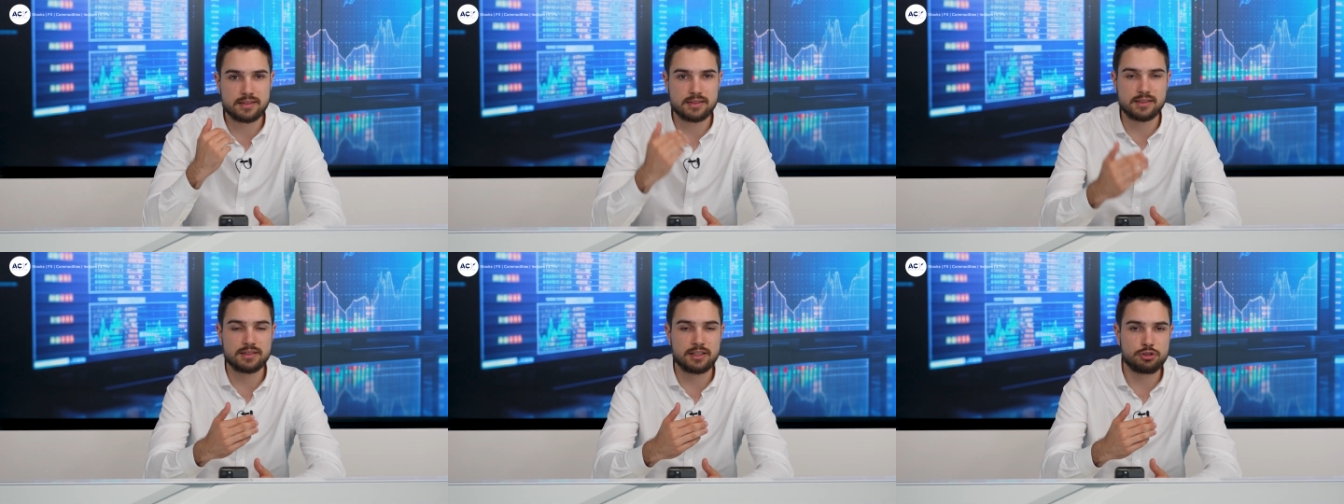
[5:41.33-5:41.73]

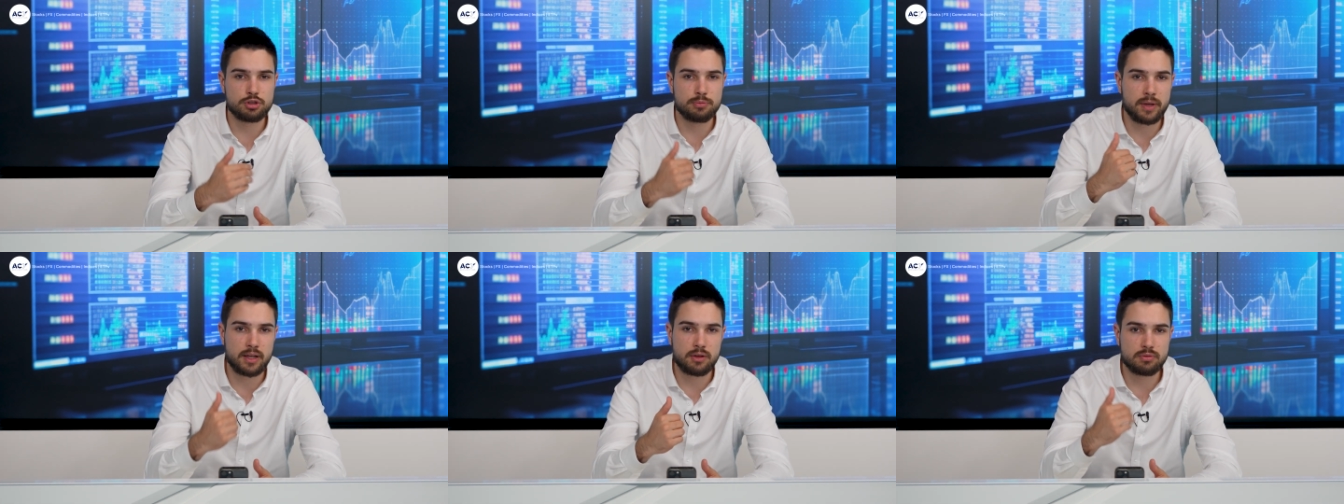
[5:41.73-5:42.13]
the
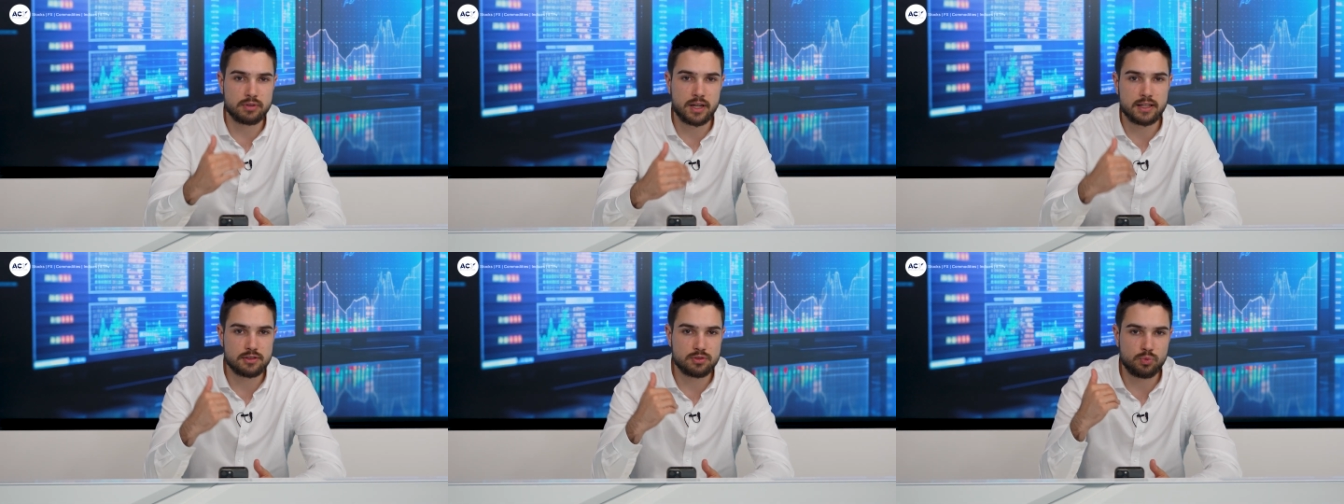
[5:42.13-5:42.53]
central bank
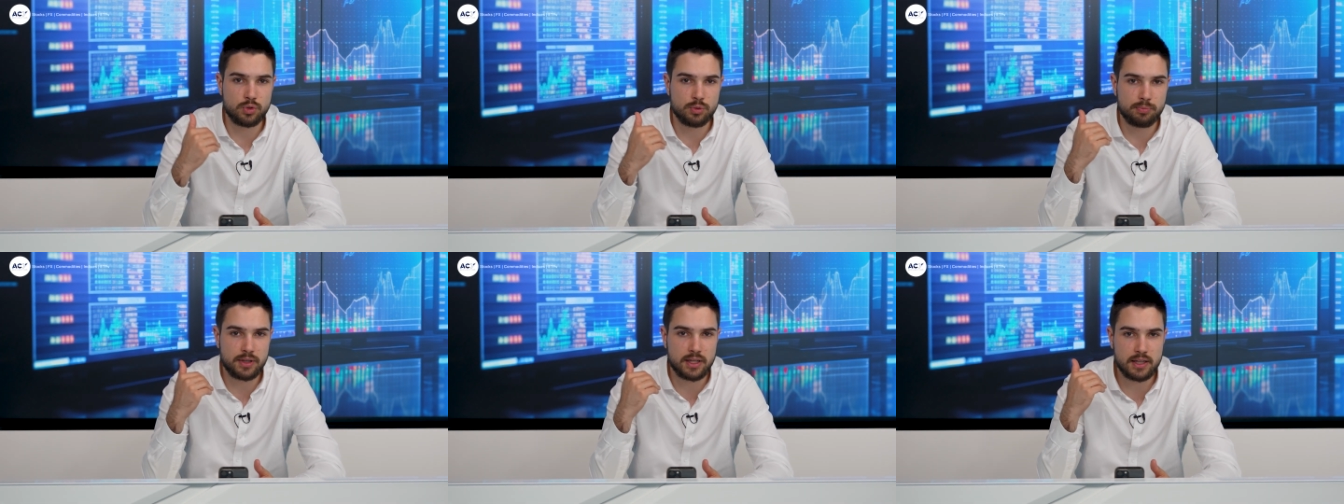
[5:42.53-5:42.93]
rates
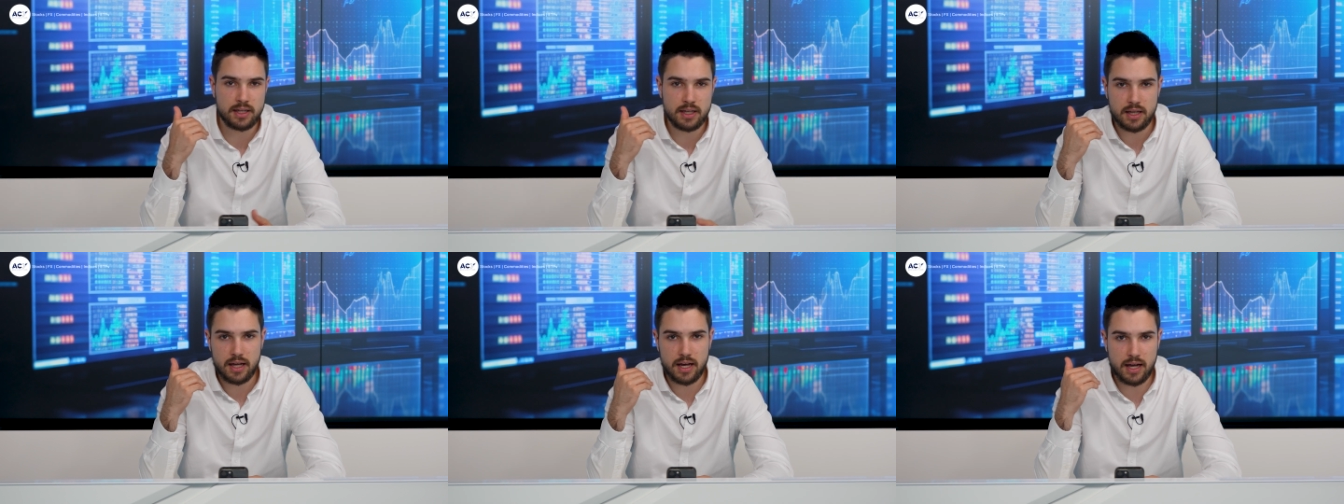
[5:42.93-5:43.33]
will
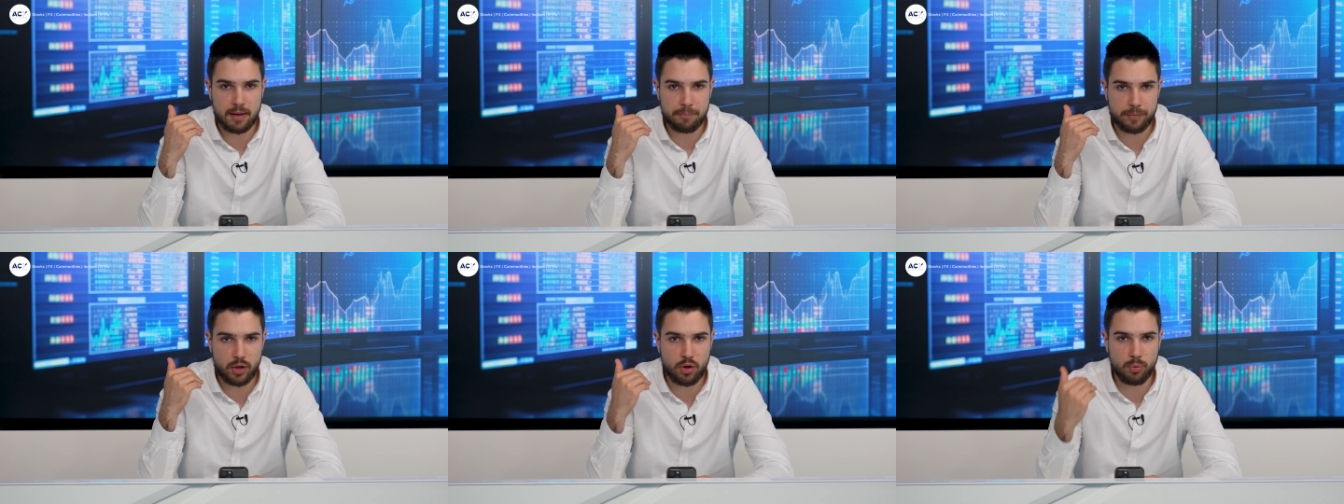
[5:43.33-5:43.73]
be
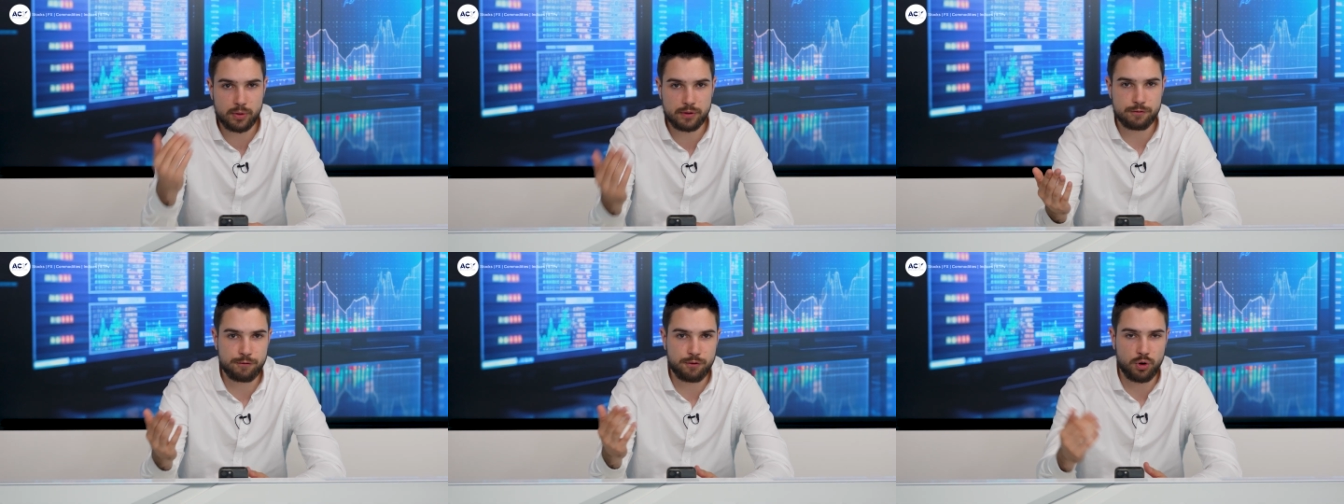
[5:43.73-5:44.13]

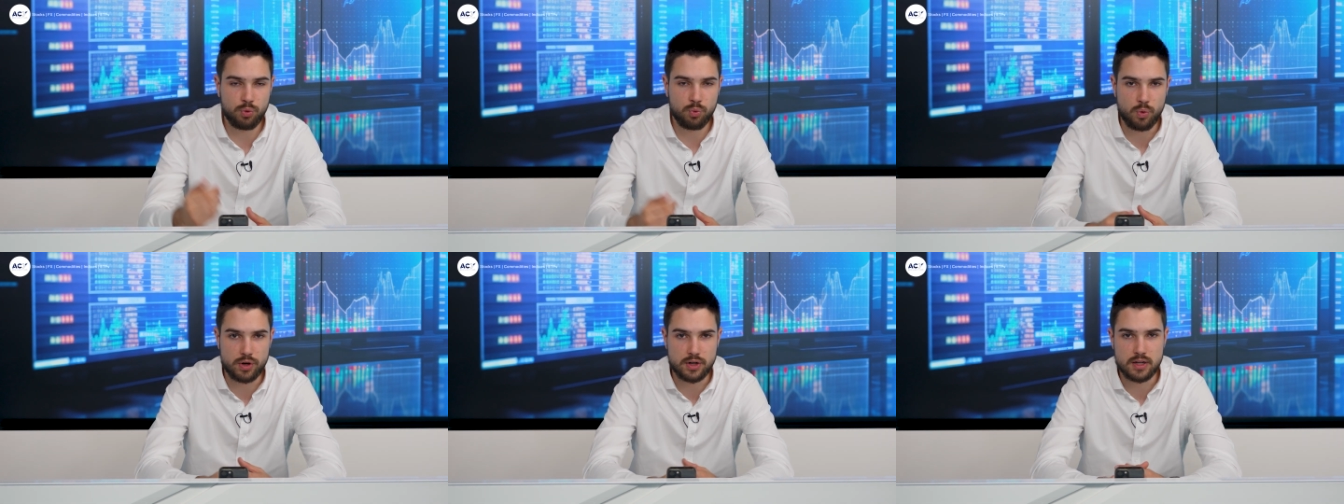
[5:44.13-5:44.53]
going
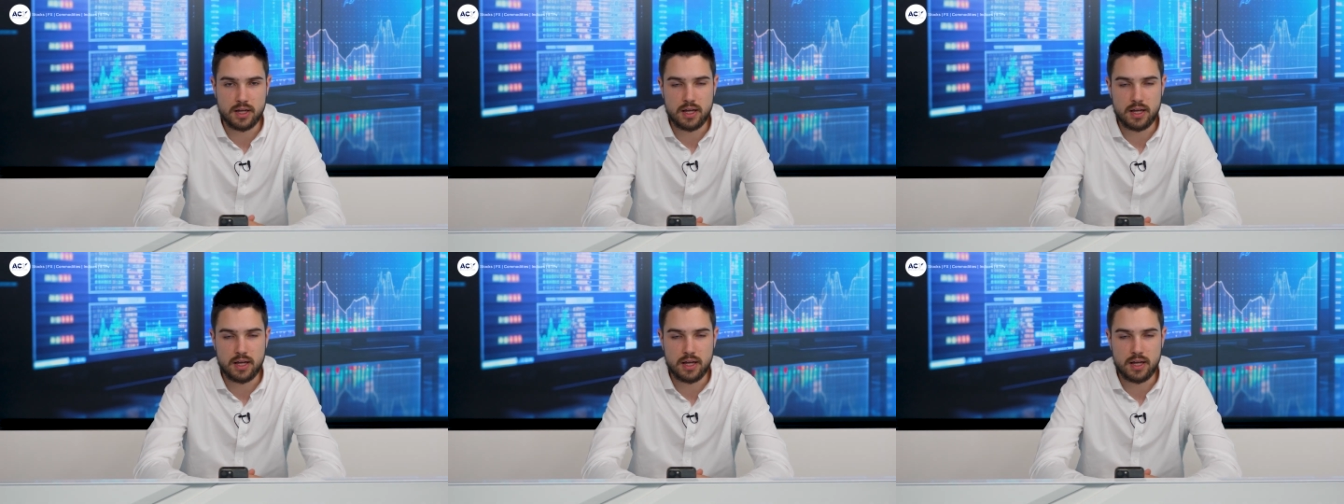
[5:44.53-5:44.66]
forward.